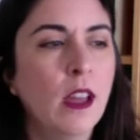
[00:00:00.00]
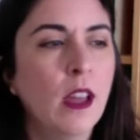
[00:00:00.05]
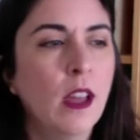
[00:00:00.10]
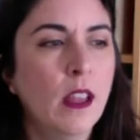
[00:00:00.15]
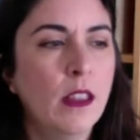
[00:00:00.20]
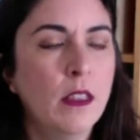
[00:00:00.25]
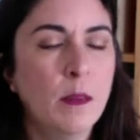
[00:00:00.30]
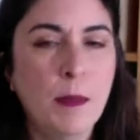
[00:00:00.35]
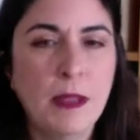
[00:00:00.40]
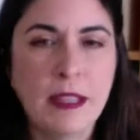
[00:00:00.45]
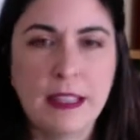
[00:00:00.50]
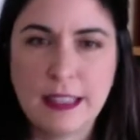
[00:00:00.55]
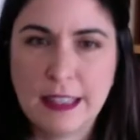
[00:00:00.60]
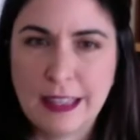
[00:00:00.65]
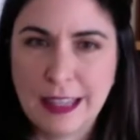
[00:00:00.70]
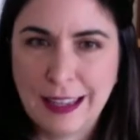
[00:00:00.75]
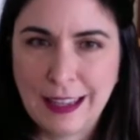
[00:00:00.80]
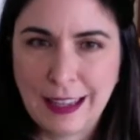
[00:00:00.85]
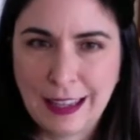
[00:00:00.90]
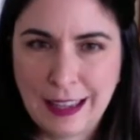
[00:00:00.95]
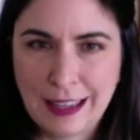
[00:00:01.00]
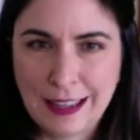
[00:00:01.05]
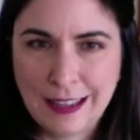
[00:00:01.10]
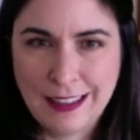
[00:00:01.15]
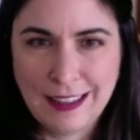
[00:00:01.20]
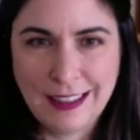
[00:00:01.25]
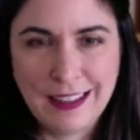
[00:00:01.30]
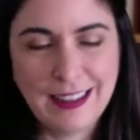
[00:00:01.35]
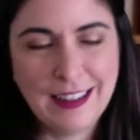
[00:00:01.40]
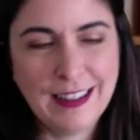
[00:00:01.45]
The biggest thing,
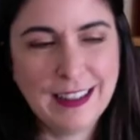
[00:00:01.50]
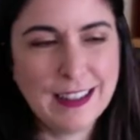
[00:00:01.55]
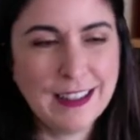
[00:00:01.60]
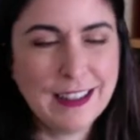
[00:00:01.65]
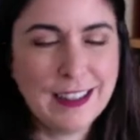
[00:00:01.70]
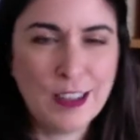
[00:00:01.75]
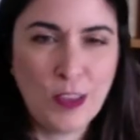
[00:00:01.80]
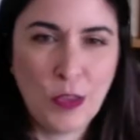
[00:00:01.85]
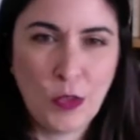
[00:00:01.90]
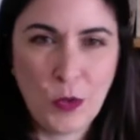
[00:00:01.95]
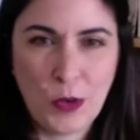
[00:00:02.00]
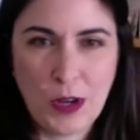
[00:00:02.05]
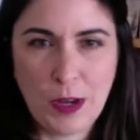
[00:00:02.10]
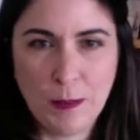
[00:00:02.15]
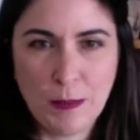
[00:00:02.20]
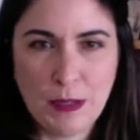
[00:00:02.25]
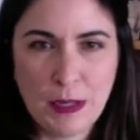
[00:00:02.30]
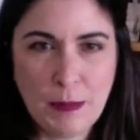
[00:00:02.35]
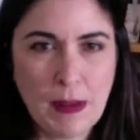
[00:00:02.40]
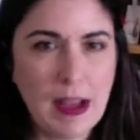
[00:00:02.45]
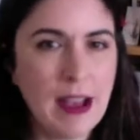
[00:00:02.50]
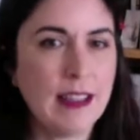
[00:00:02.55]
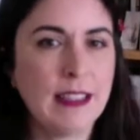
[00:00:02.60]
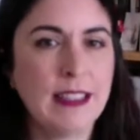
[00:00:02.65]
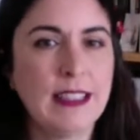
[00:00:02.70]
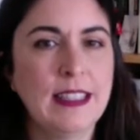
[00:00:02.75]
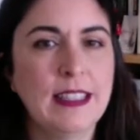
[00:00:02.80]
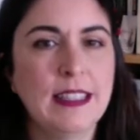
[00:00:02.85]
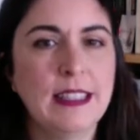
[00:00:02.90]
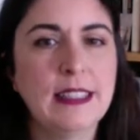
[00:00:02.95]
again, is the 3 empty
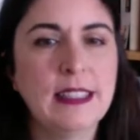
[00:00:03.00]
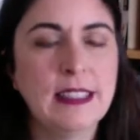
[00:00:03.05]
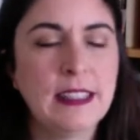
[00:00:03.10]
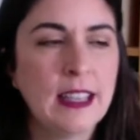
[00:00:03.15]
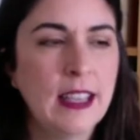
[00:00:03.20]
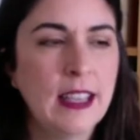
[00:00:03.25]
boxes.